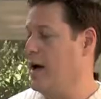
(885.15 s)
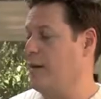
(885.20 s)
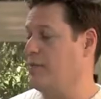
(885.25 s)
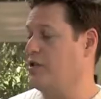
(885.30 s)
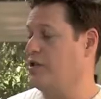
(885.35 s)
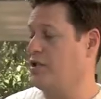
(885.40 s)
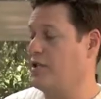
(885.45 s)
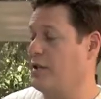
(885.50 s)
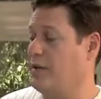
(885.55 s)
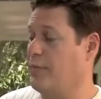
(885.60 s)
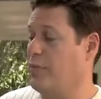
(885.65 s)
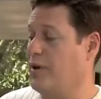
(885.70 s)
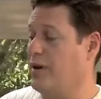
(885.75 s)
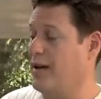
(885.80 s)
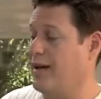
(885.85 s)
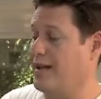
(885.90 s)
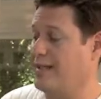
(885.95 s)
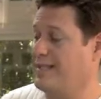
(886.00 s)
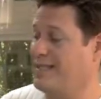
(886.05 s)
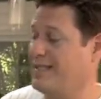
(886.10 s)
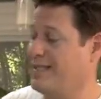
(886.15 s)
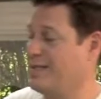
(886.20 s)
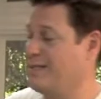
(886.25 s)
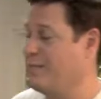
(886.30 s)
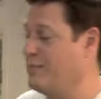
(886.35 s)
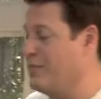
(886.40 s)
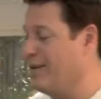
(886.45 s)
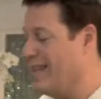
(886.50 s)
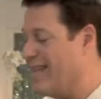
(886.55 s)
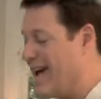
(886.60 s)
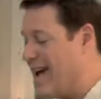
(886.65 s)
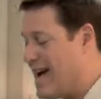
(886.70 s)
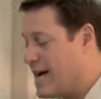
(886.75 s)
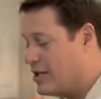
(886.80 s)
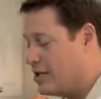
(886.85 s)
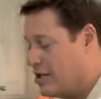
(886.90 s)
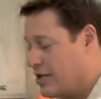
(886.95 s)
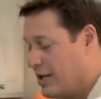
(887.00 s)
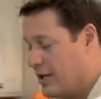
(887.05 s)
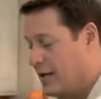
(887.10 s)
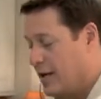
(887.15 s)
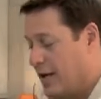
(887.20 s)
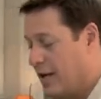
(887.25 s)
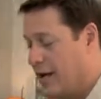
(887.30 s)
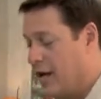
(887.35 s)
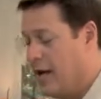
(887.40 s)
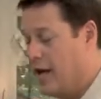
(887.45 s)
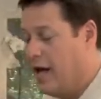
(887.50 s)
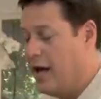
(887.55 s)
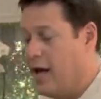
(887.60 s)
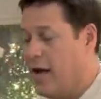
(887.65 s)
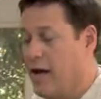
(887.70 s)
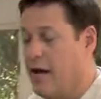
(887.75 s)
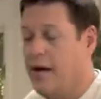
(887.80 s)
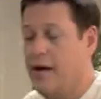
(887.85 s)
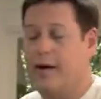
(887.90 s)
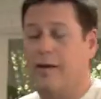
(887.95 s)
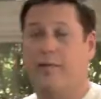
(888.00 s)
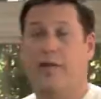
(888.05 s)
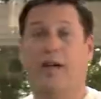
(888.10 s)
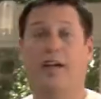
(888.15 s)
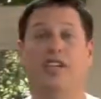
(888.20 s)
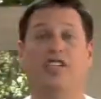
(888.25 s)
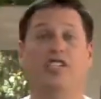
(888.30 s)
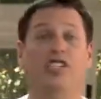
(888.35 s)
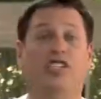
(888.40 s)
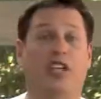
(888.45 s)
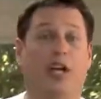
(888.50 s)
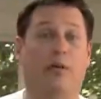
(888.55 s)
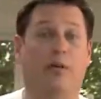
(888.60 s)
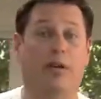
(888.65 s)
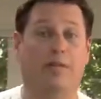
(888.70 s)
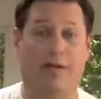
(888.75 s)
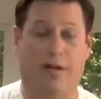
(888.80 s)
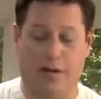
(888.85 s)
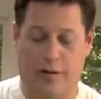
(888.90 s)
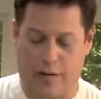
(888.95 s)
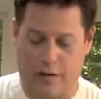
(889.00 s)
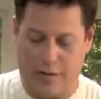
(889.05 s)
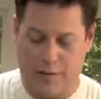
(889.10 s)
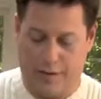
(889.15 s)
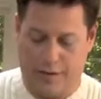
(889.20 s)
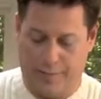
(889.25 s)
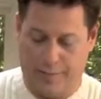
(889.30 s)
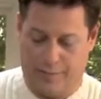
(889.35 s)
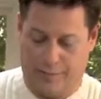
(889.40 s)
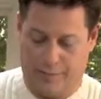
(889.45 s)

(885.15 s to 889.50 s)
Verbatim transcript: I'm just gonna put a splash of sherry vinegar